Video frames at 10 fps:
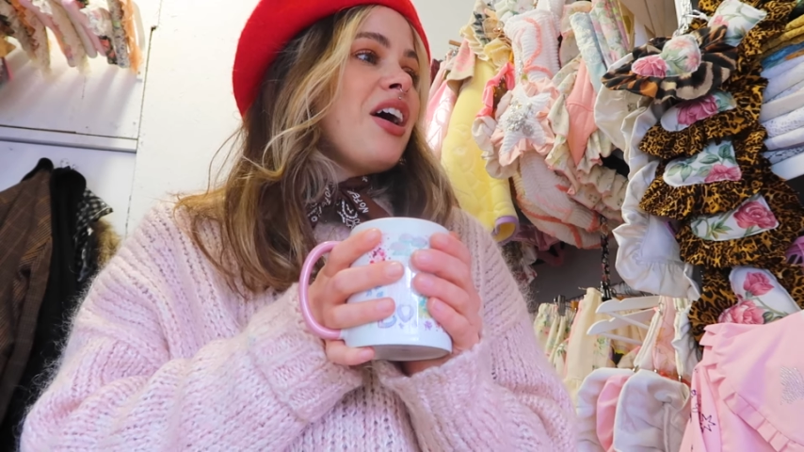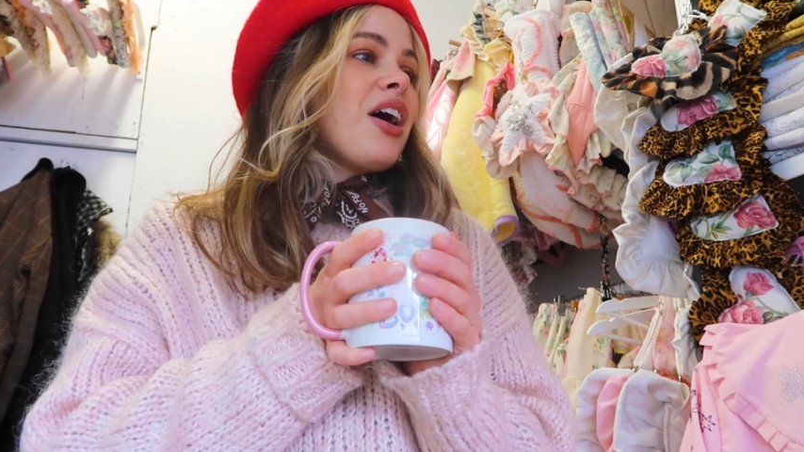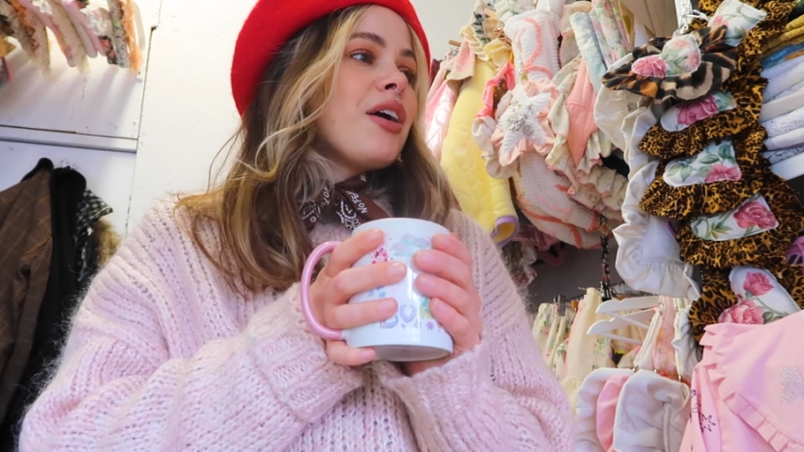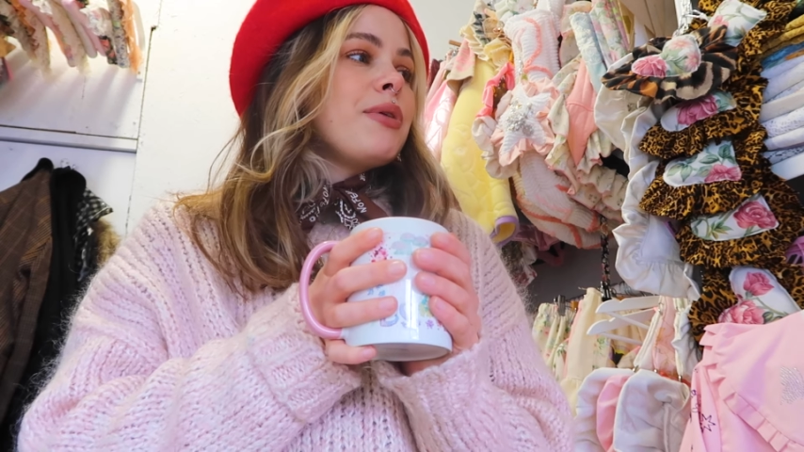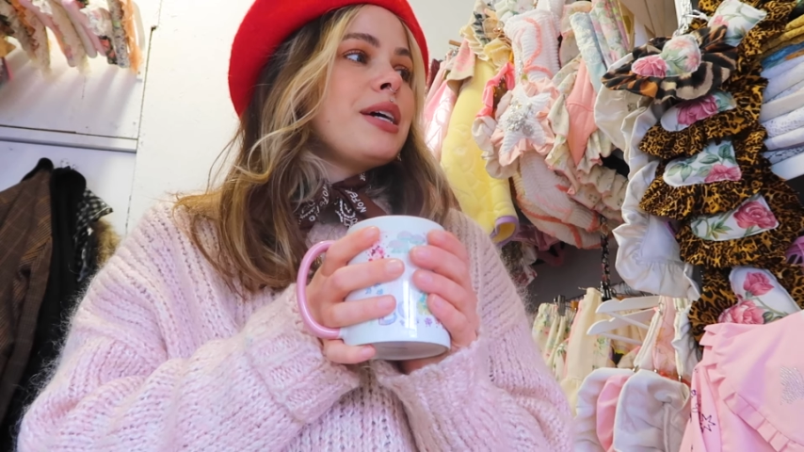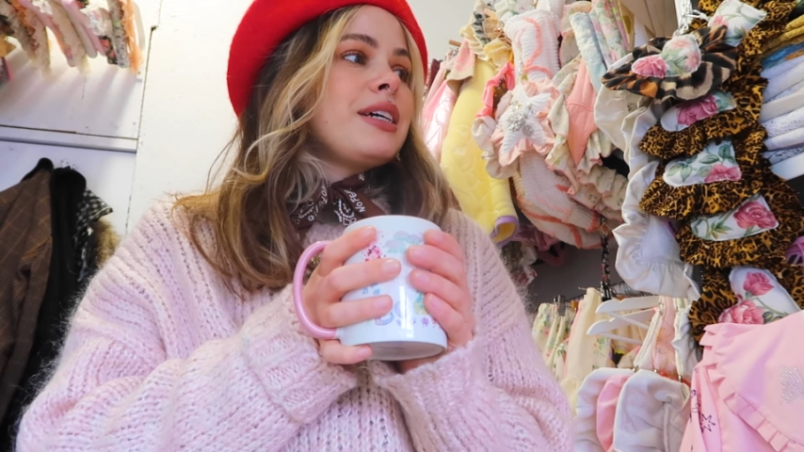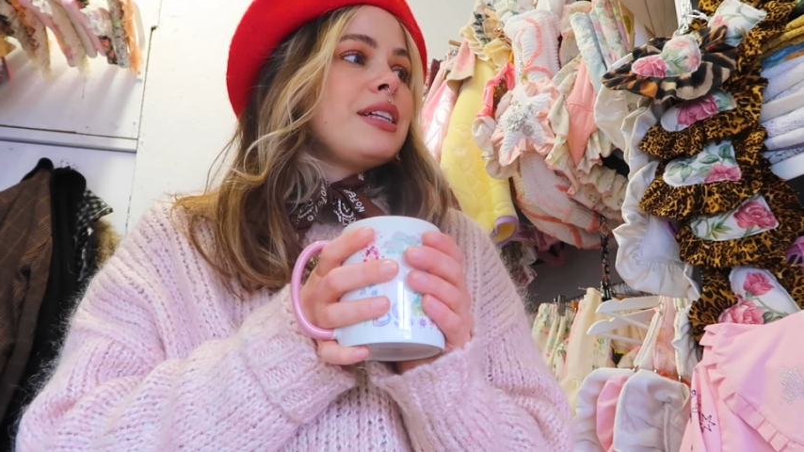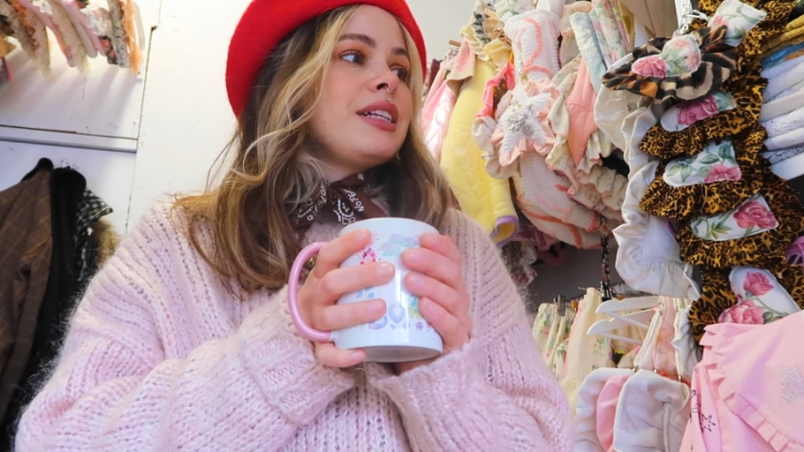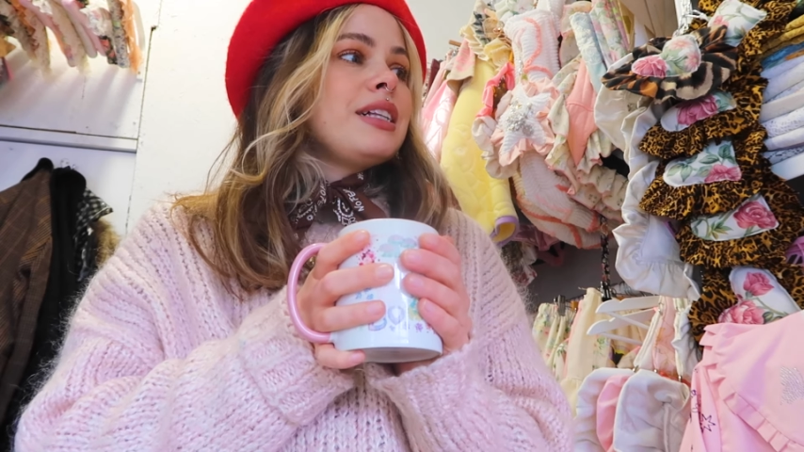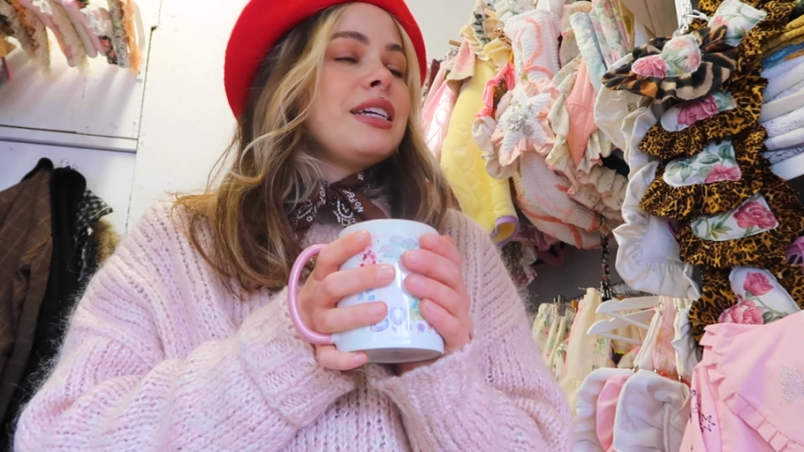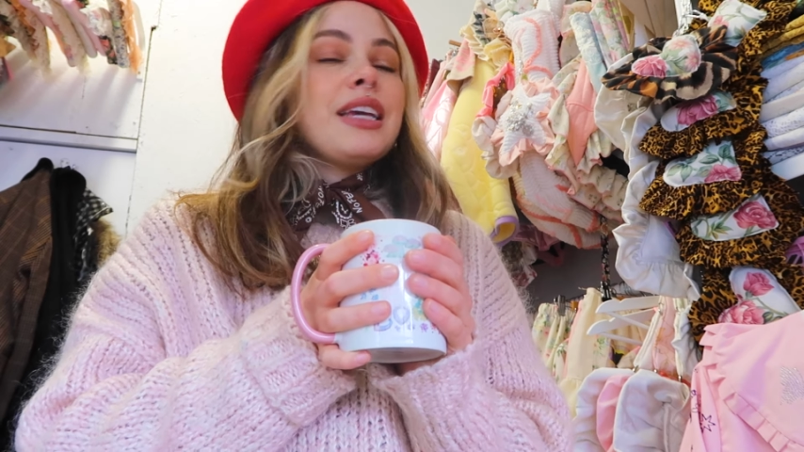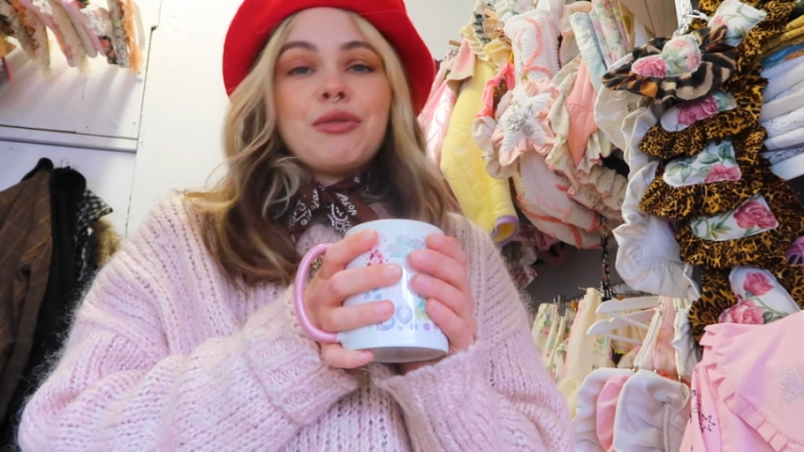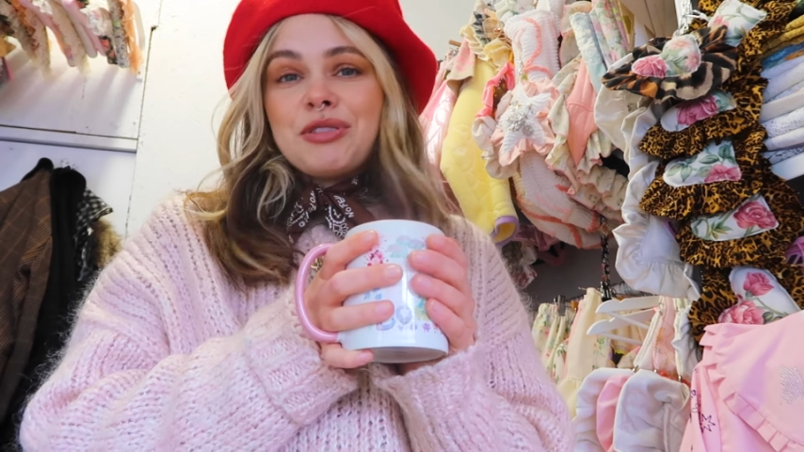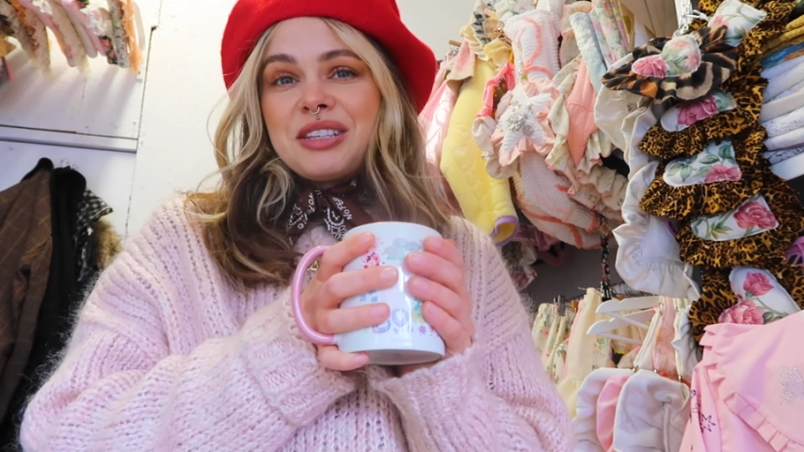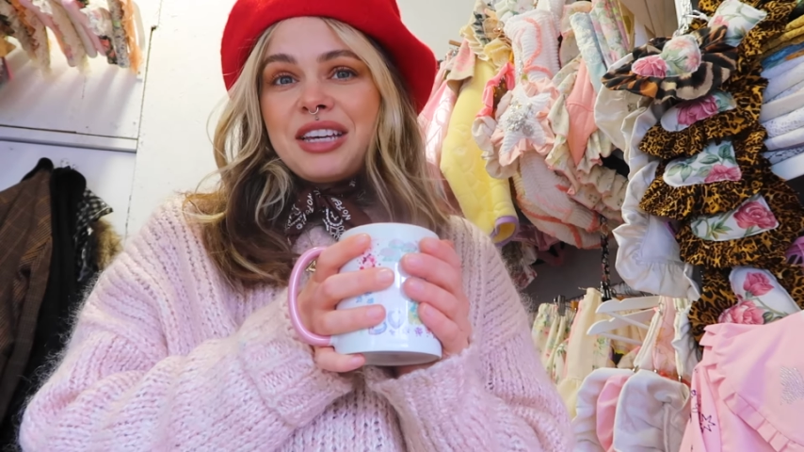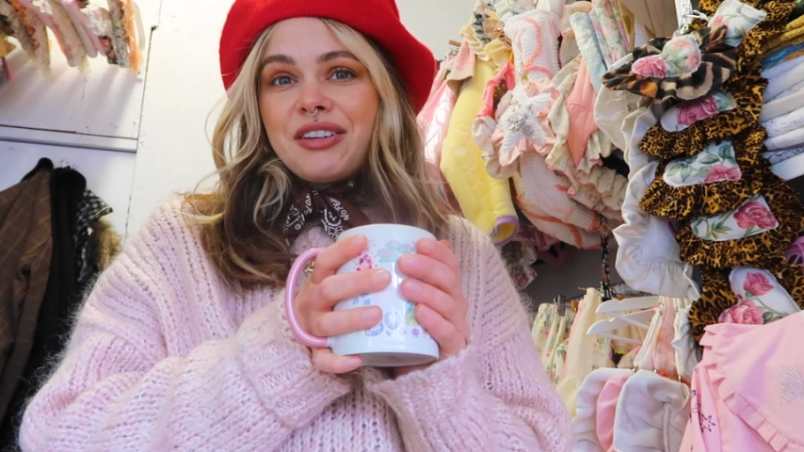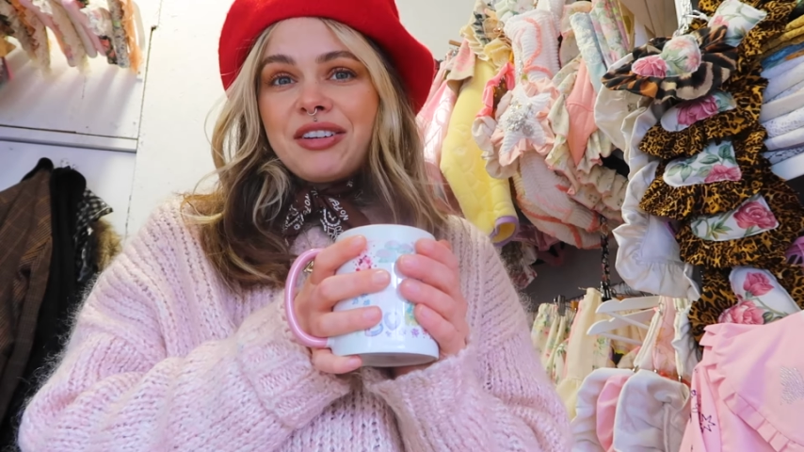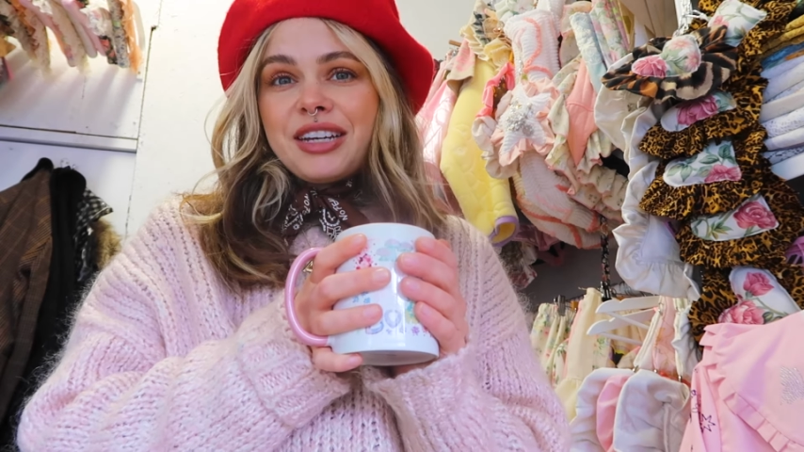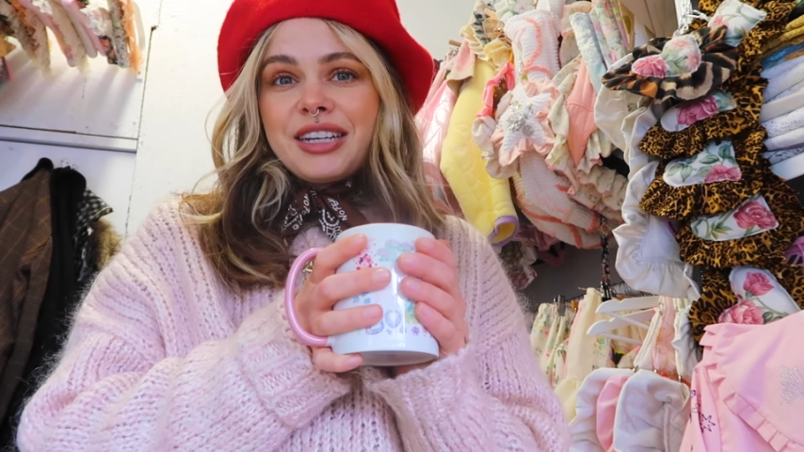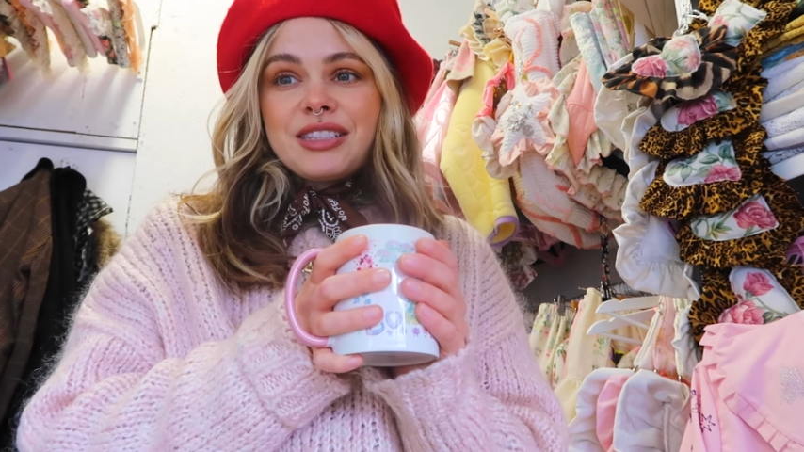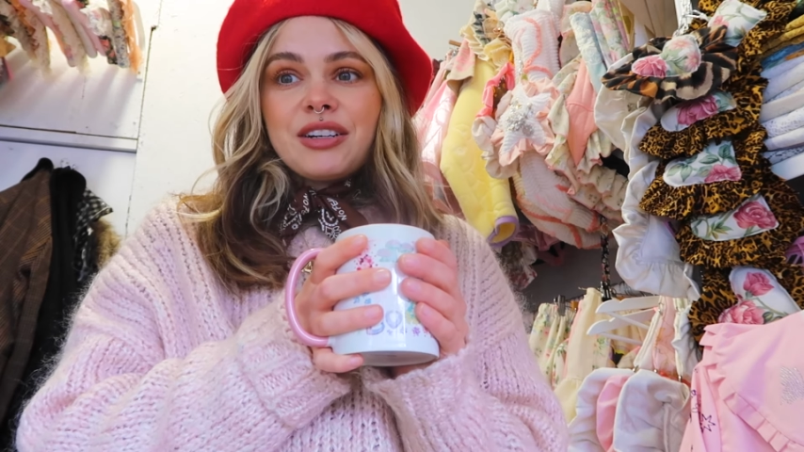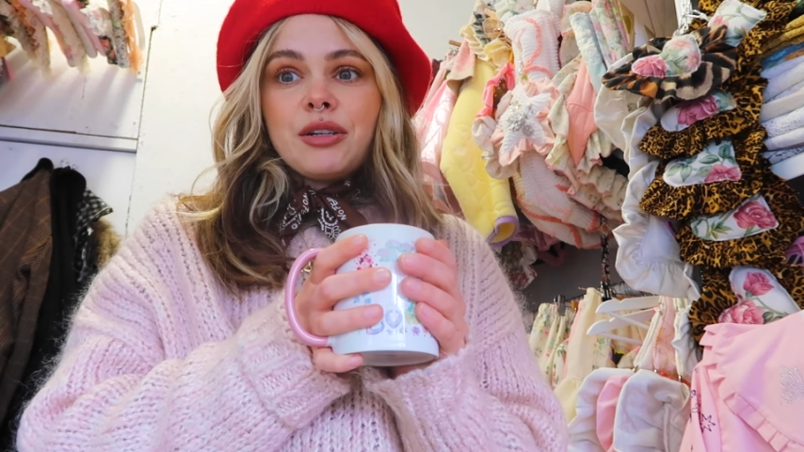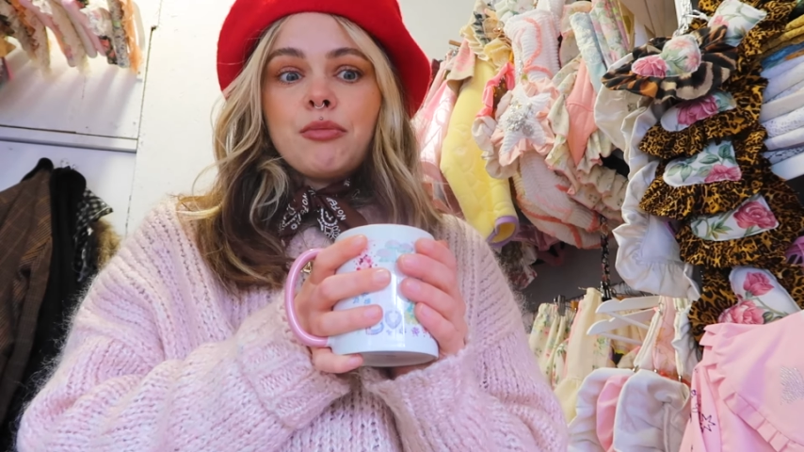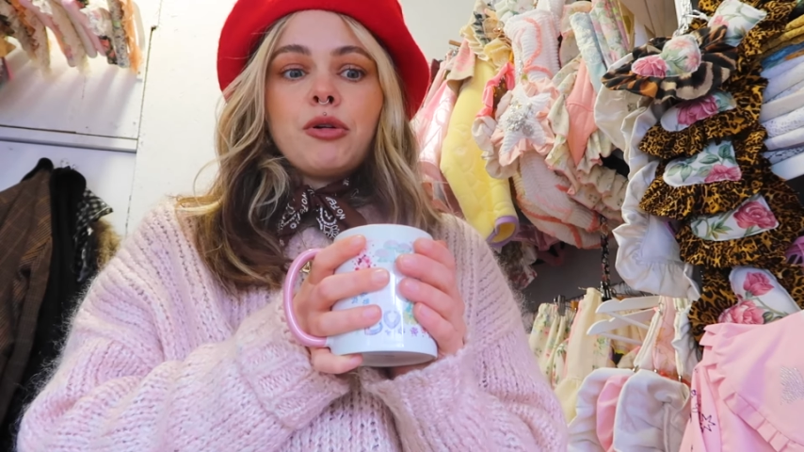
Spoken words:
I will, yeah, we'll see how it gets on.